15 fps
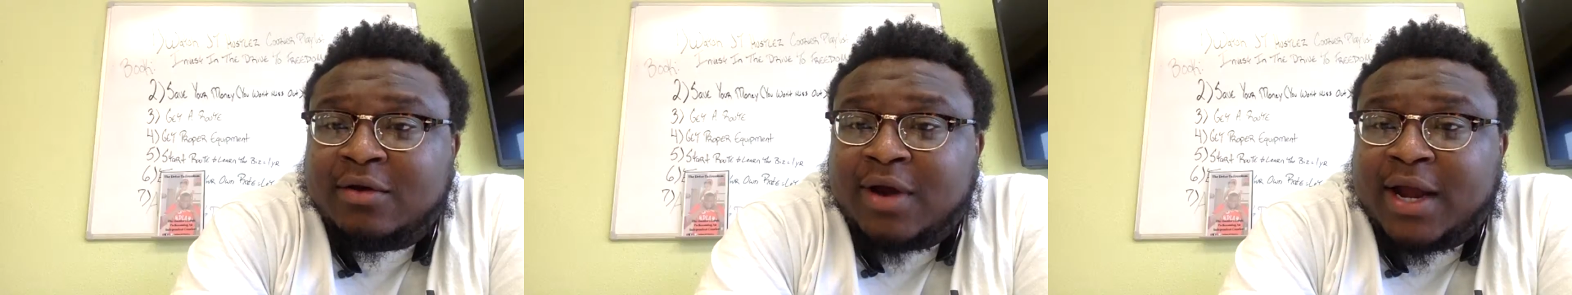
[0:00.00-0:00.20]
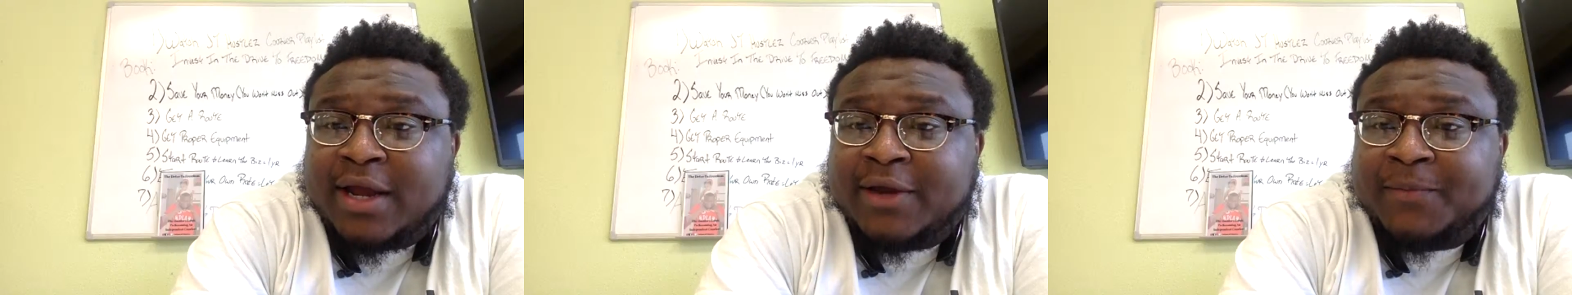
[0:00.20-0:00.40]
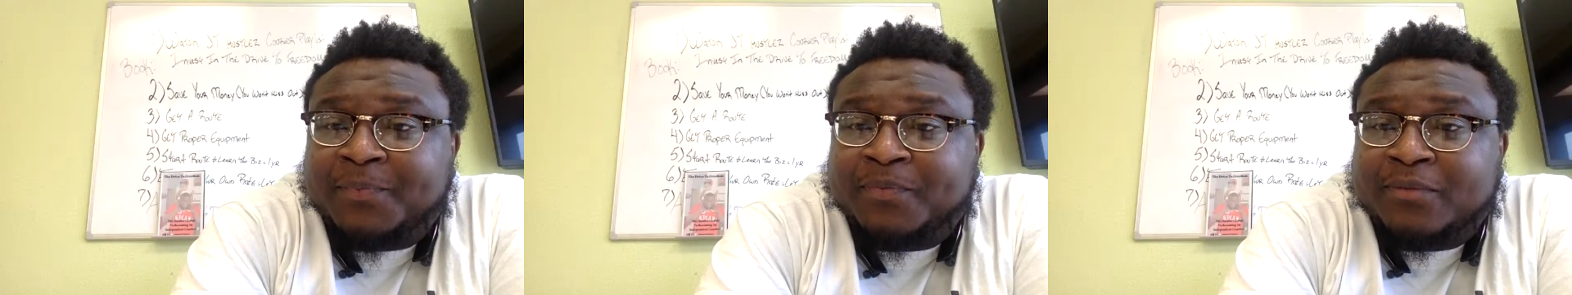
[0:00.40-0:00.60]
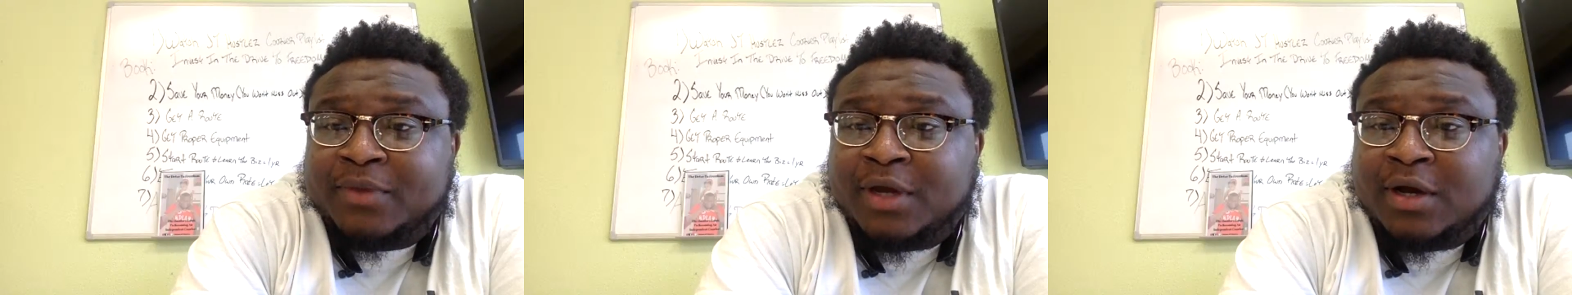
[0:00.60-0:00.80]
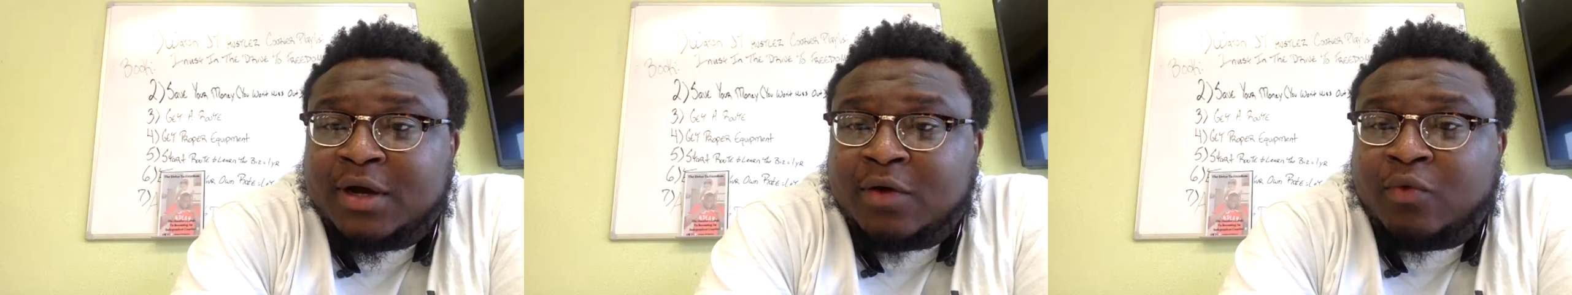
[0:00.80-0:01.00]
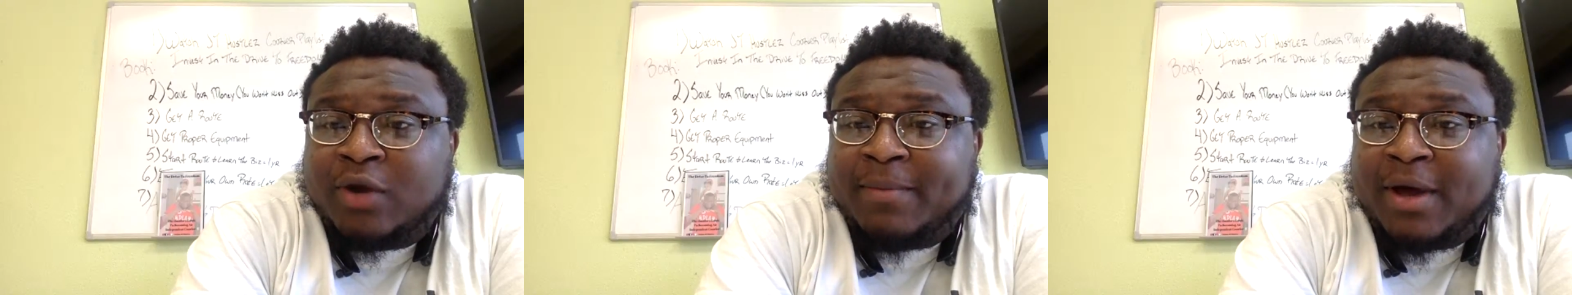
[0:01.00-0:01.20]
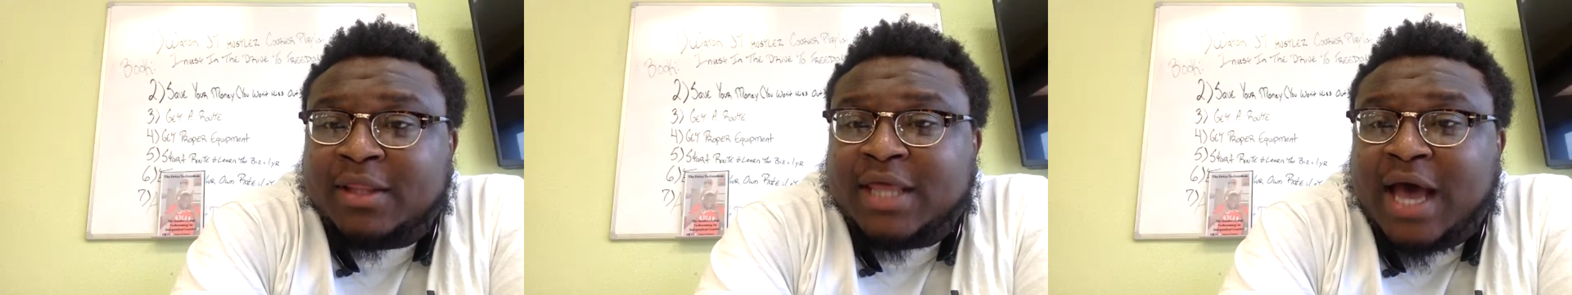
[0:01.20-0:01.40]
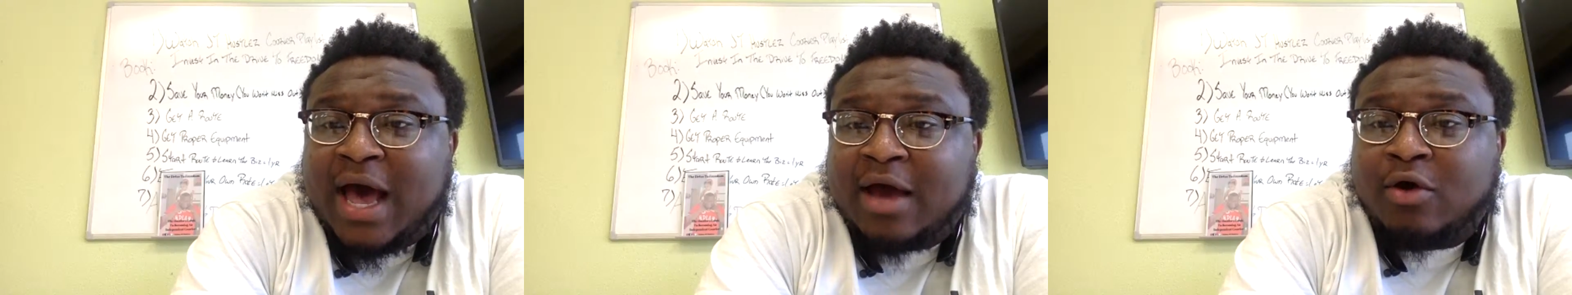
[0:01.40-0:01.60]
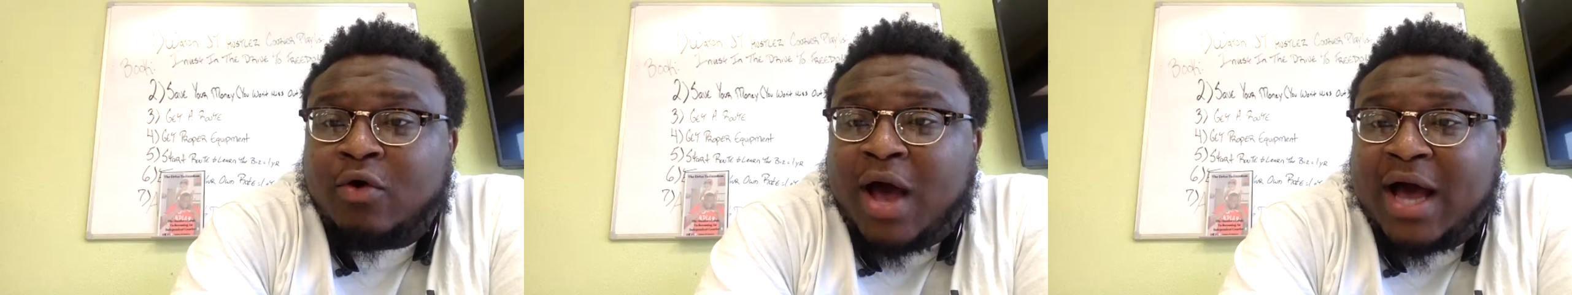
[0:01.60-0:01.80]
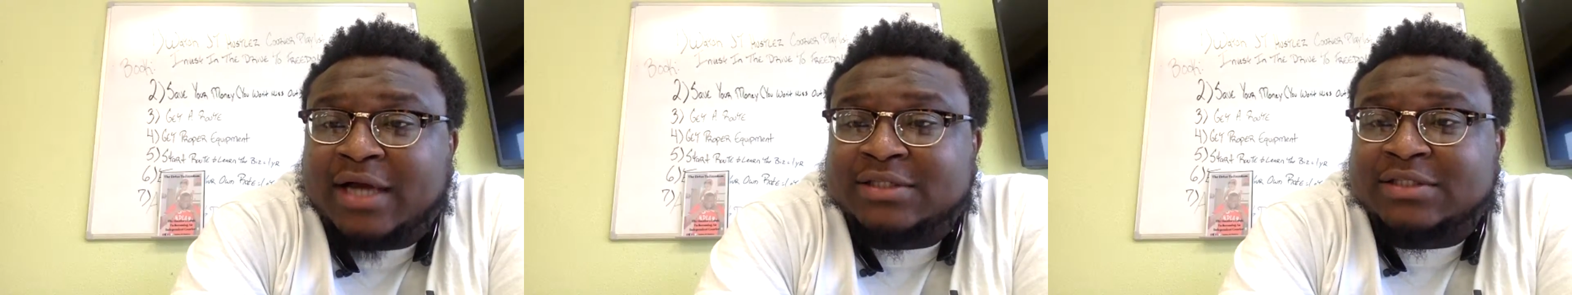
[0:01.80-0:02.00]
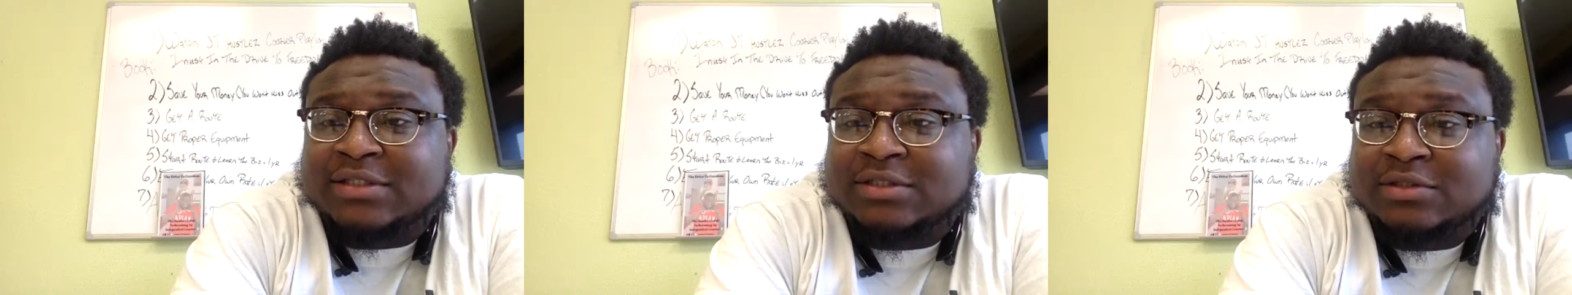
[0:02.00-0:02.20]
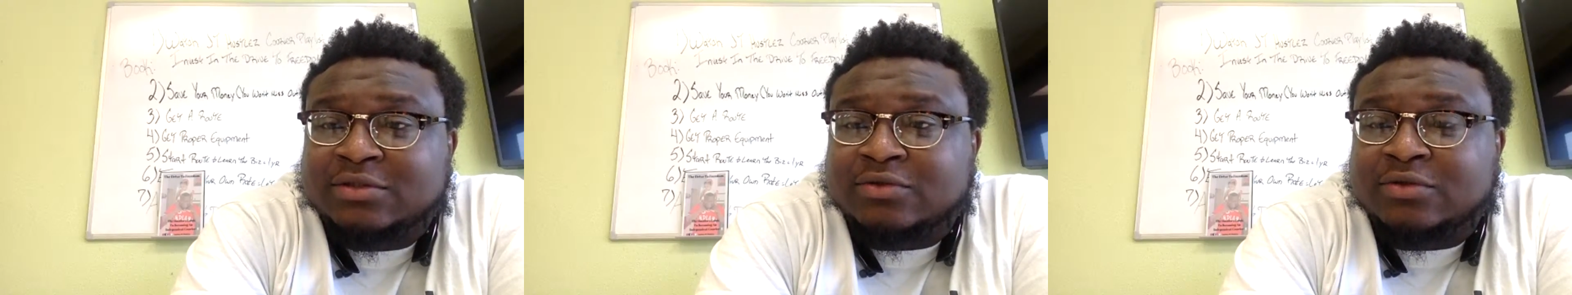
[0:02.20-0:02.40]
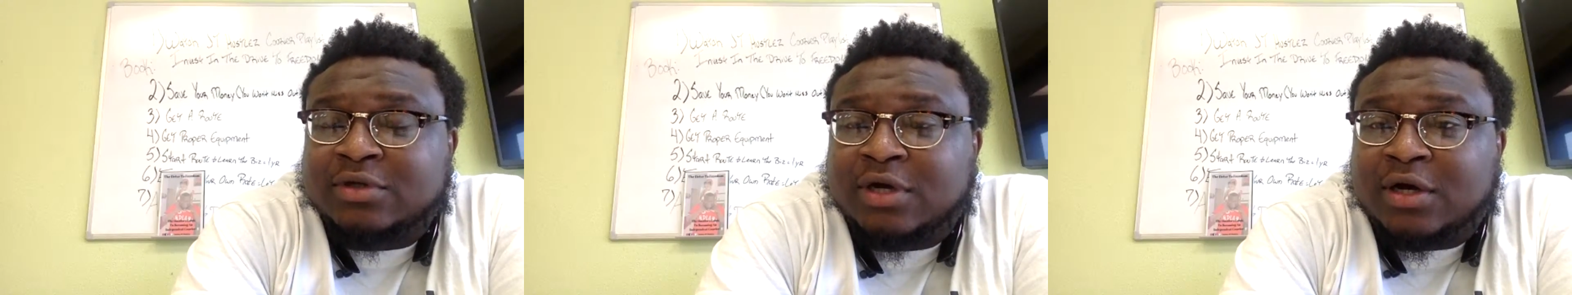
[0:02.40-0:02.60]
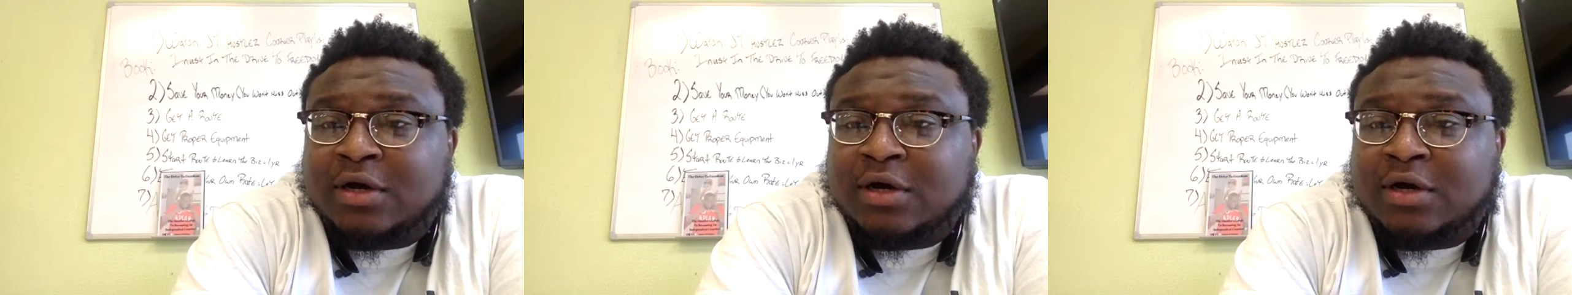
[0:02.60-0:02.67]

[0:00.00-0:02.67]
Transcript: right? Uh, what about the auto auction?